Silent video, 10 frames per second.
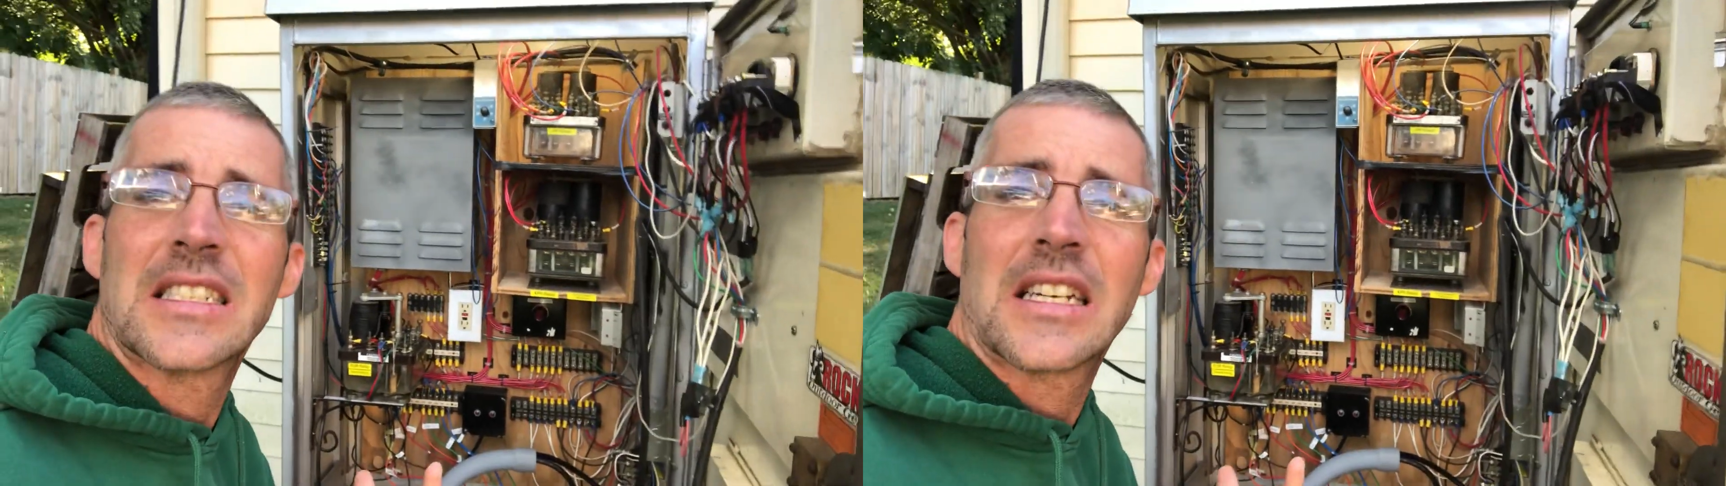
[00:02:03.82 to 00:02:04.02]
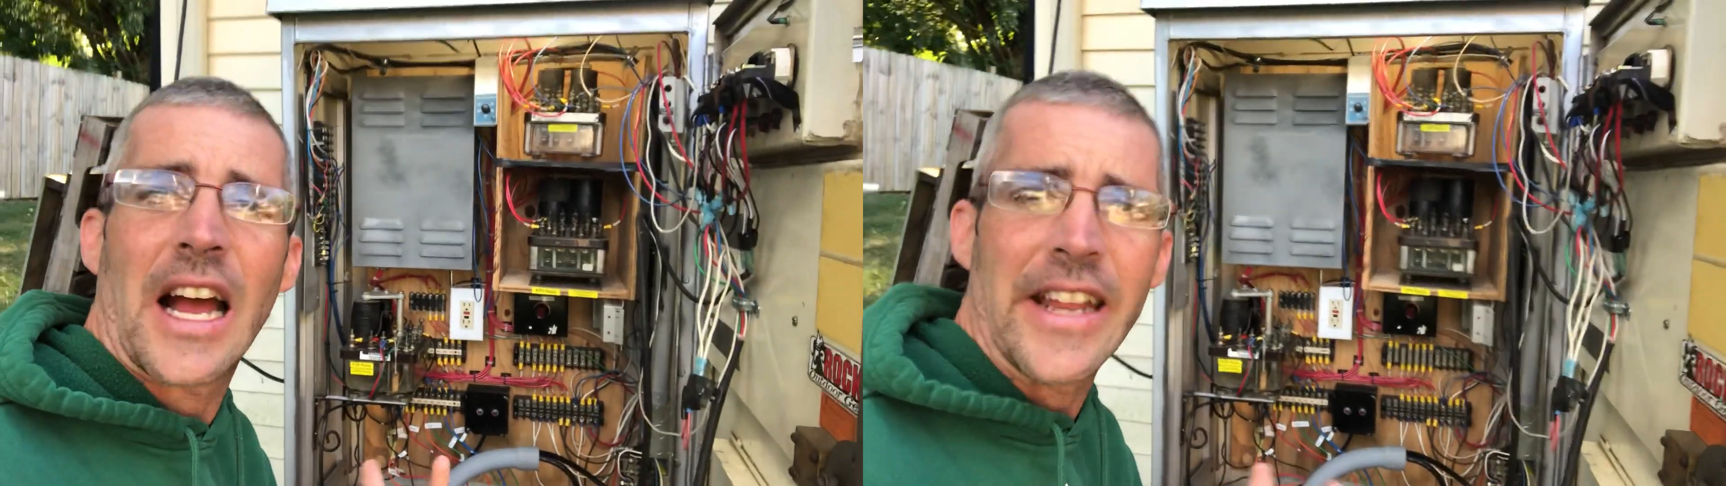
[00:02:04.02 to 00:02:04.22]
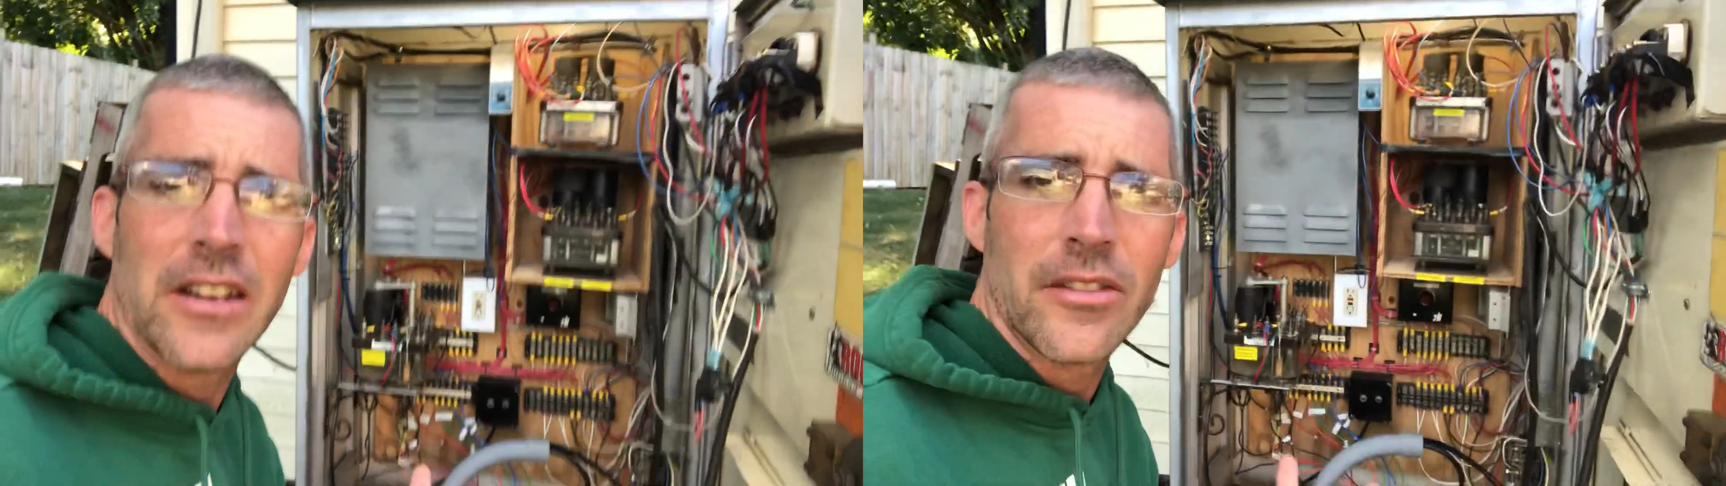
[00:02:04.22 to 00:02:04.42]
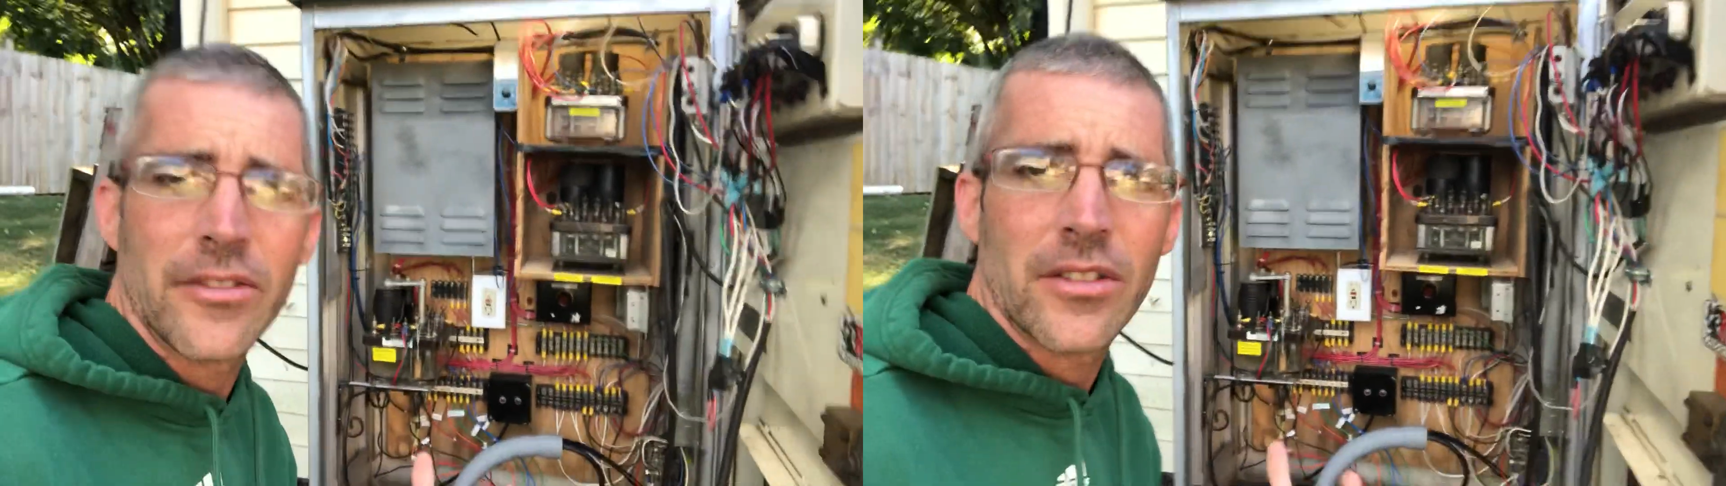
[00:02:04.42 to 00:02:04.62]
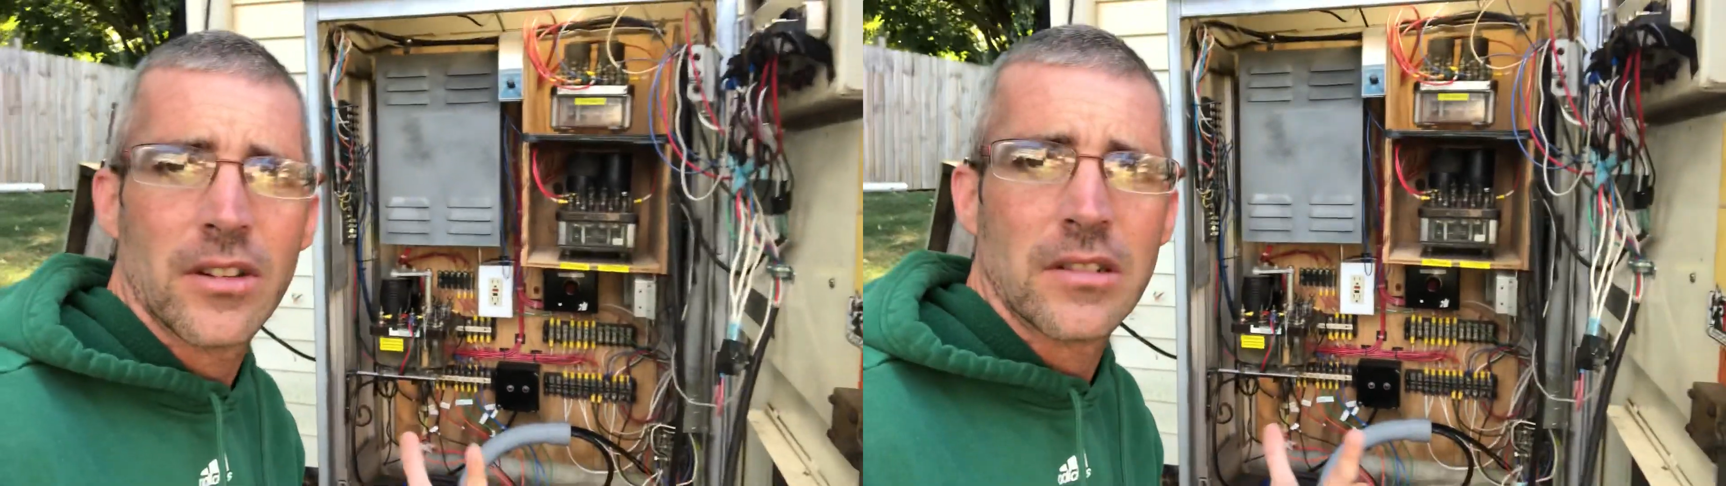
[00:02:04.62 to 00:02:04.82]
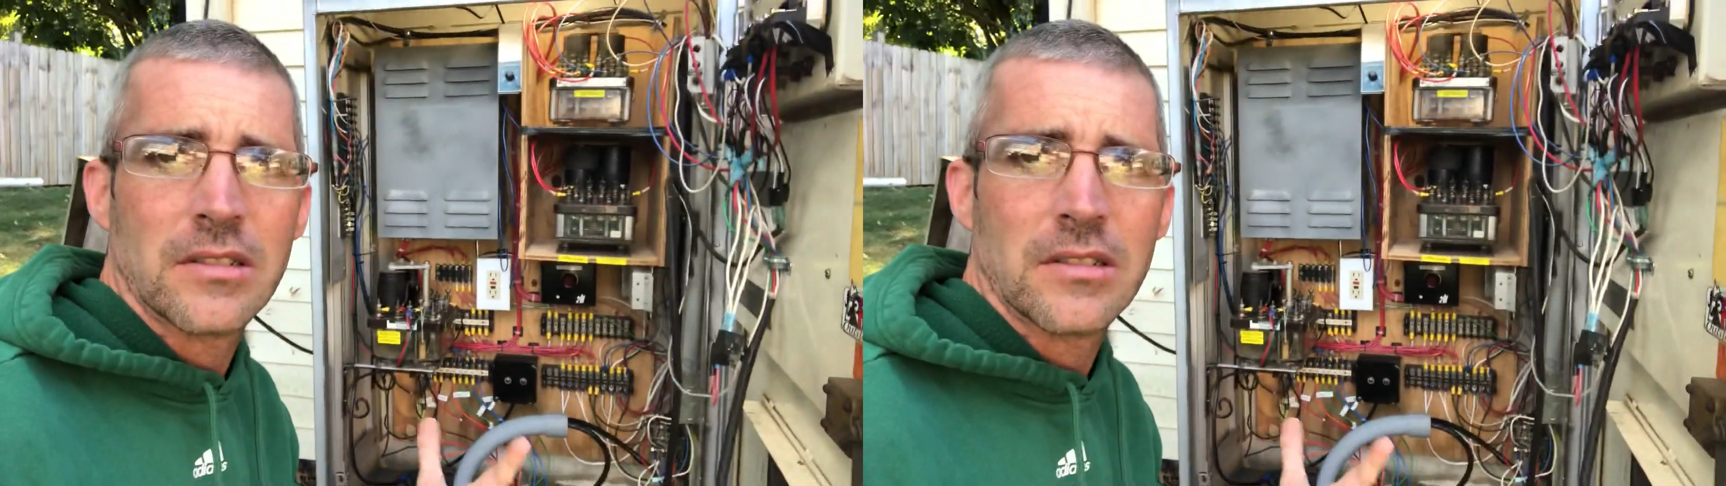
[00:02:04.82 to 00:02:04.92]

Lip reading: kind of,